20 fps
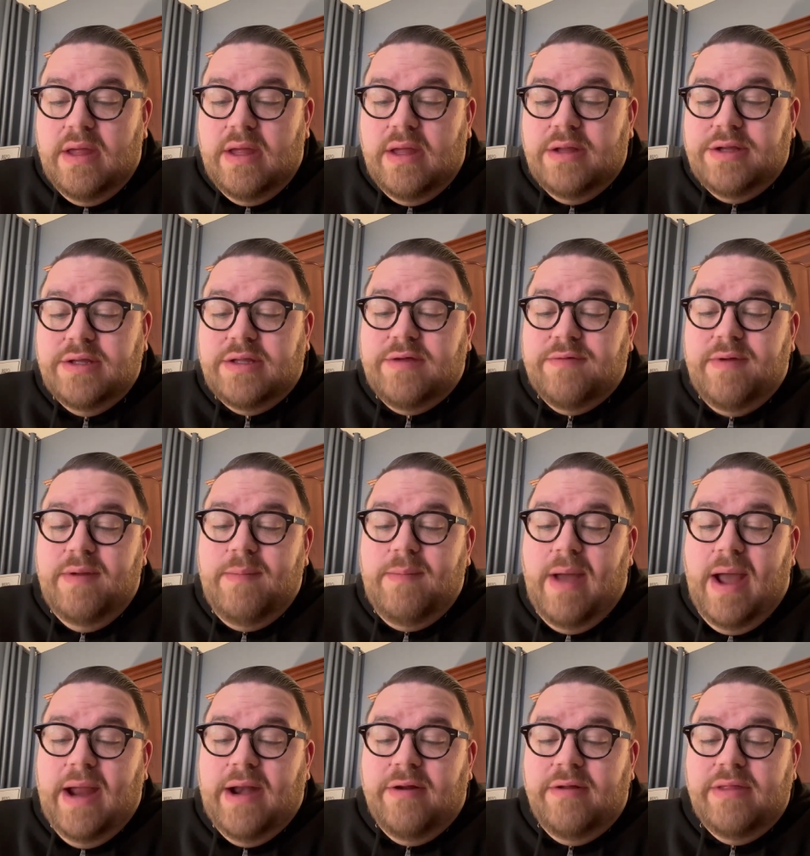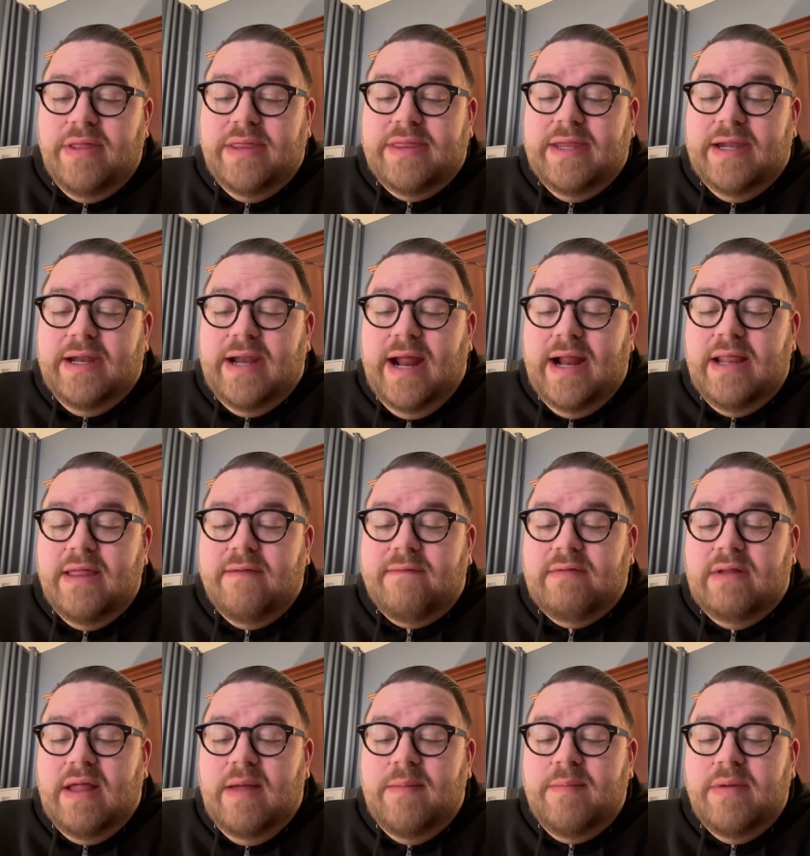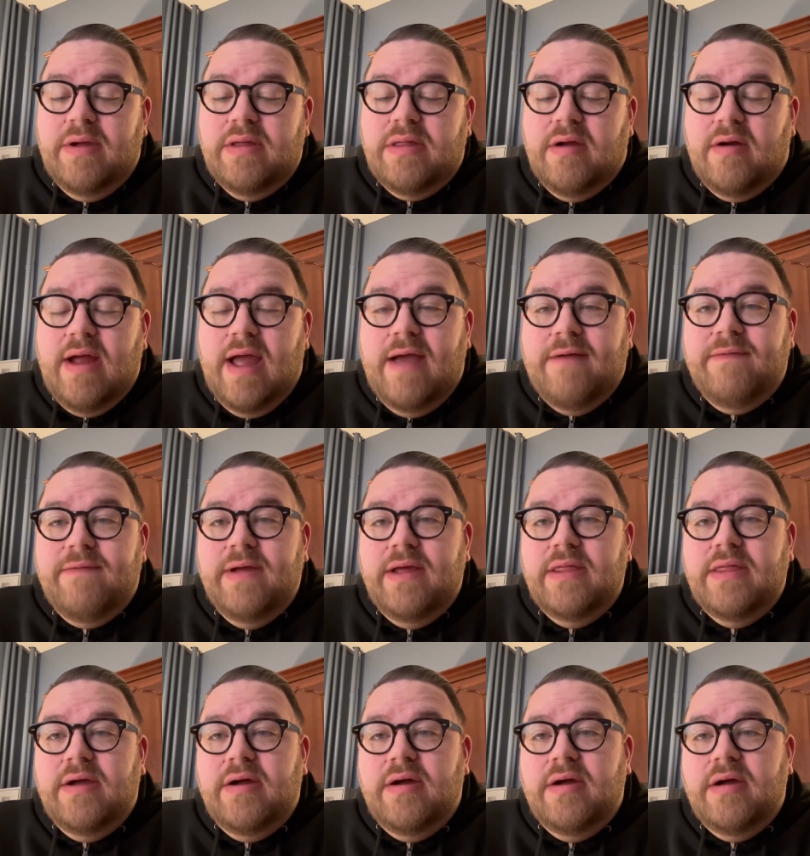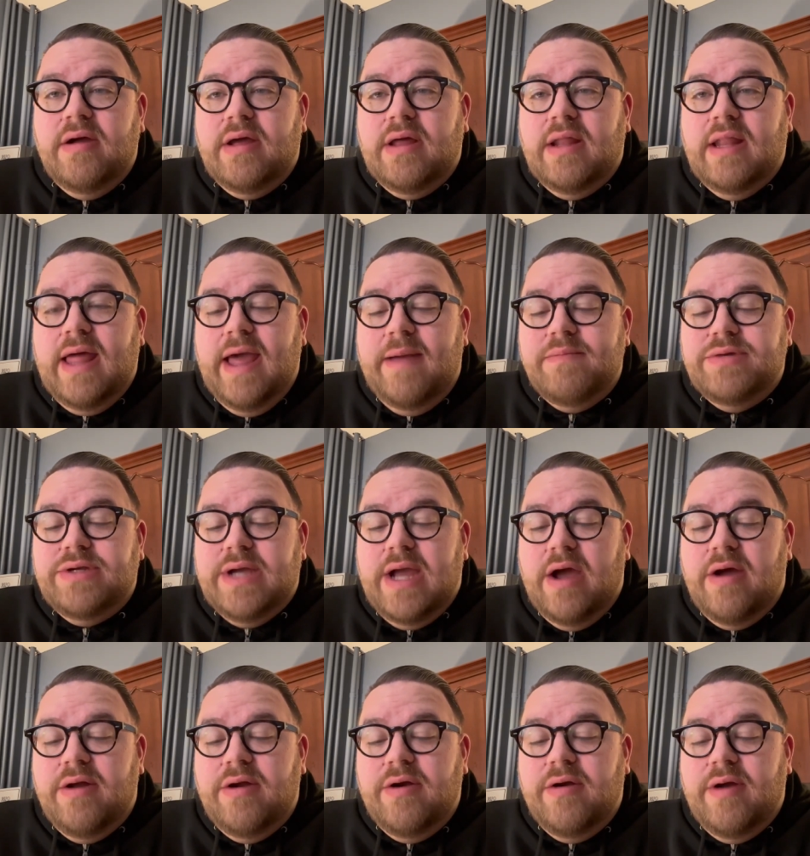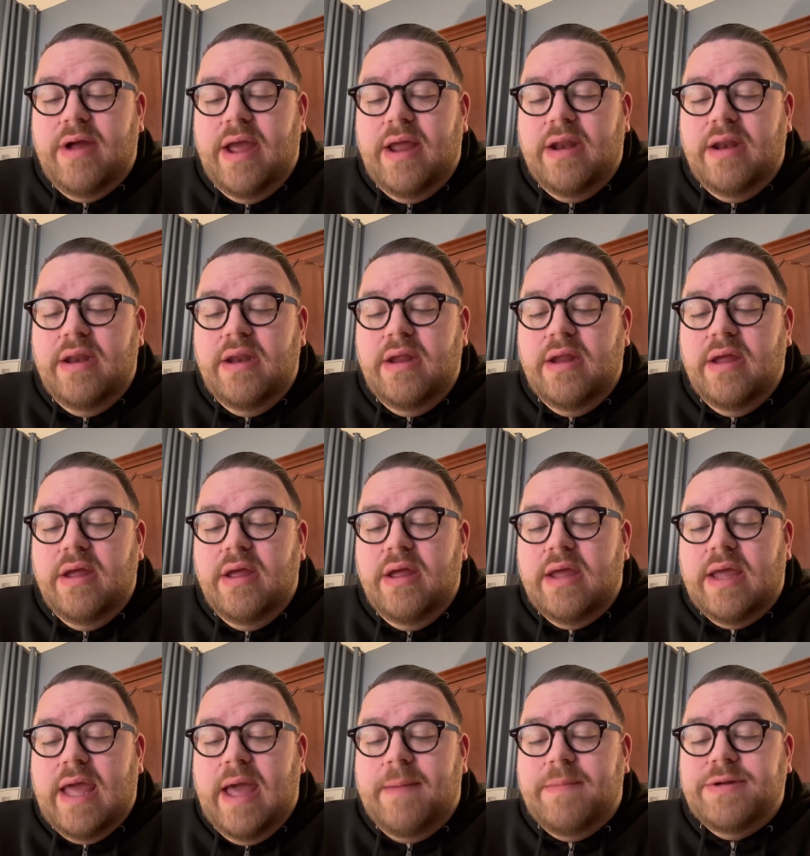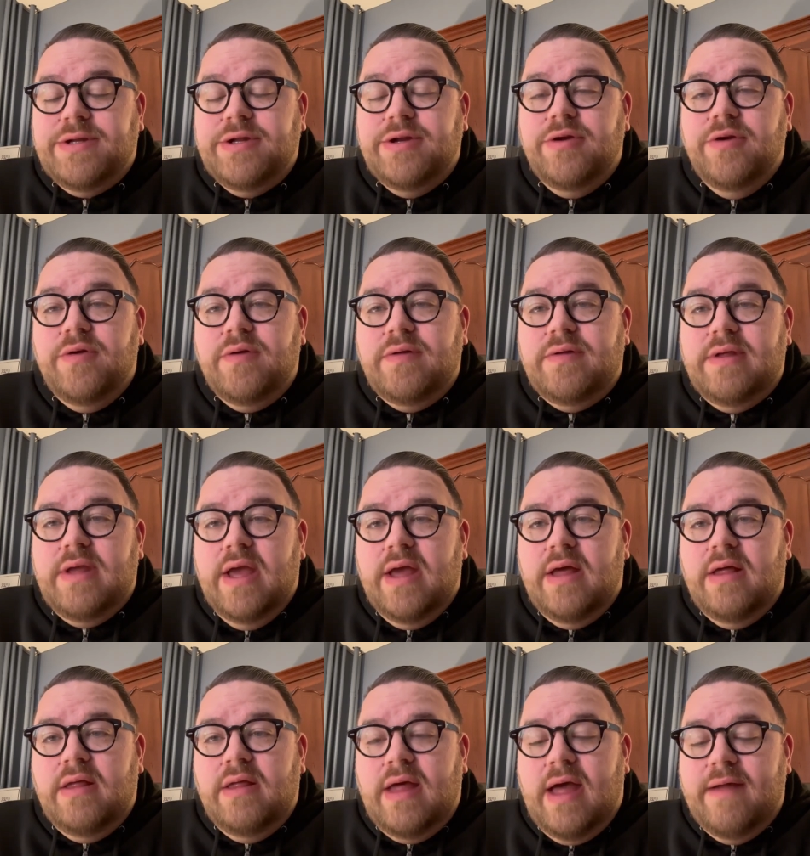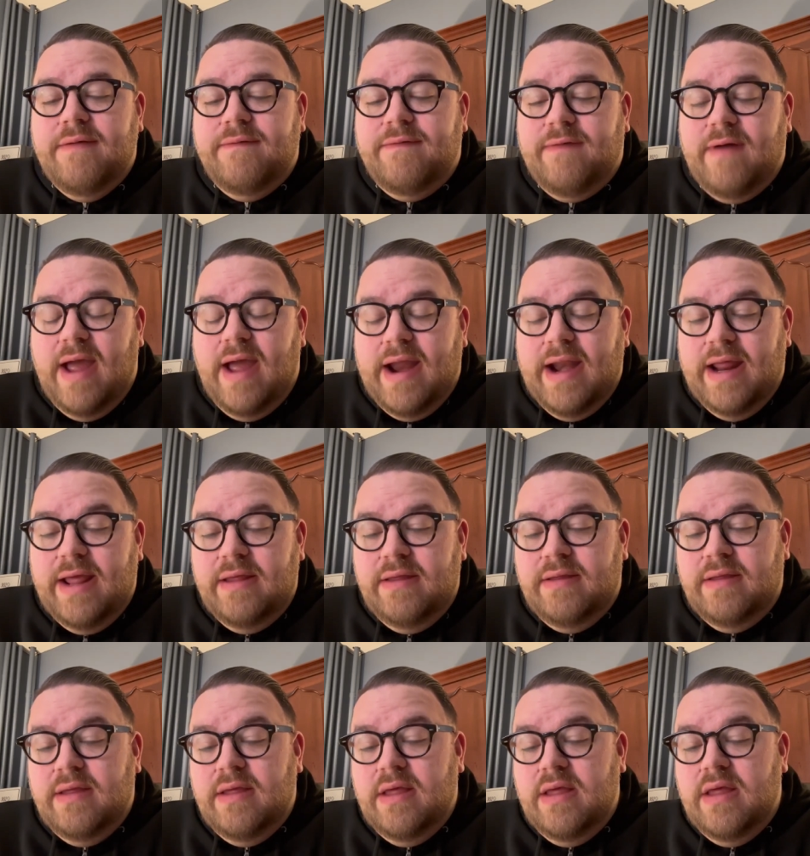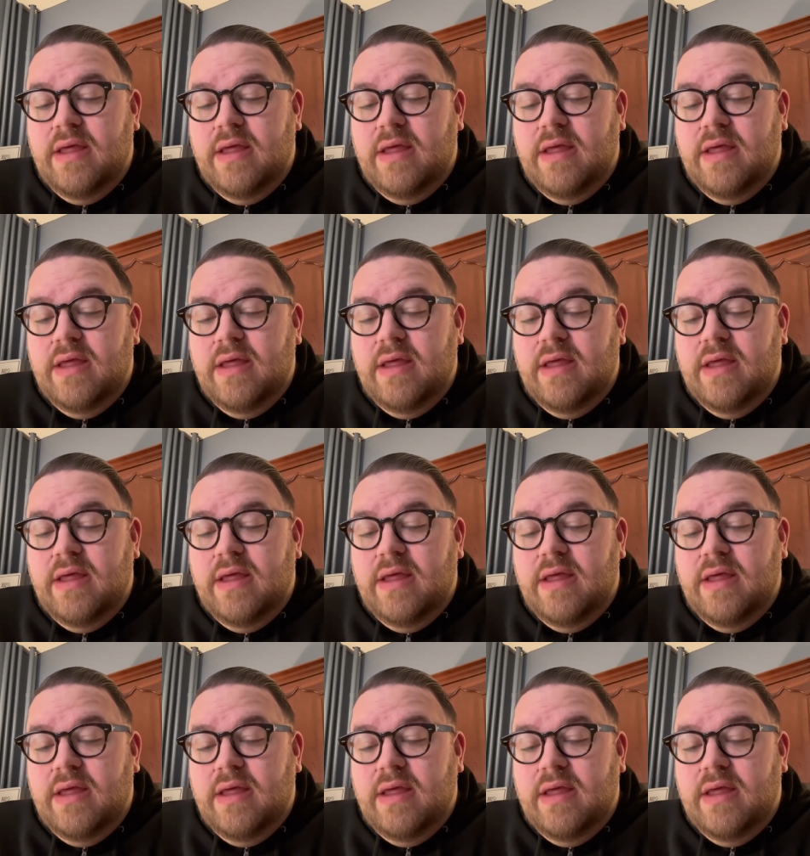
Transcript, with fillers: Just a reminder that the Knights of Columbus are having their clam chowder and cabbage and noodle sale on Fridays.